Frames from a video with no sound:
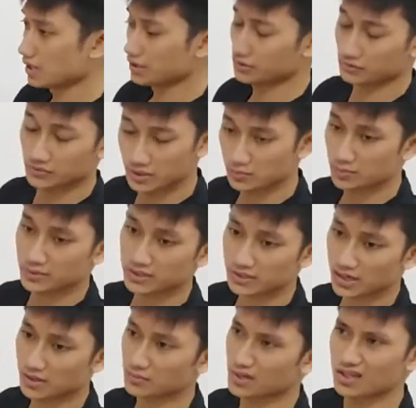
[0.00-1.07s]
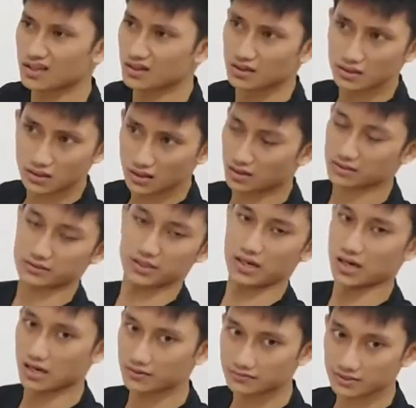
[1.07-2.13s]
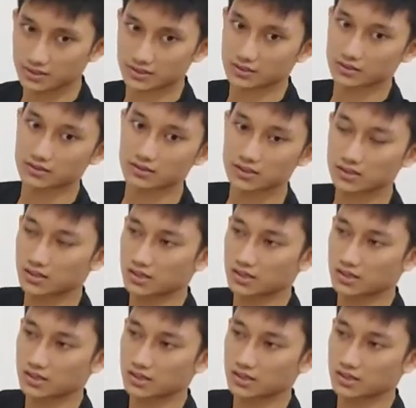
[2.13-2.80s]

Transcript: it will become a lot heavier.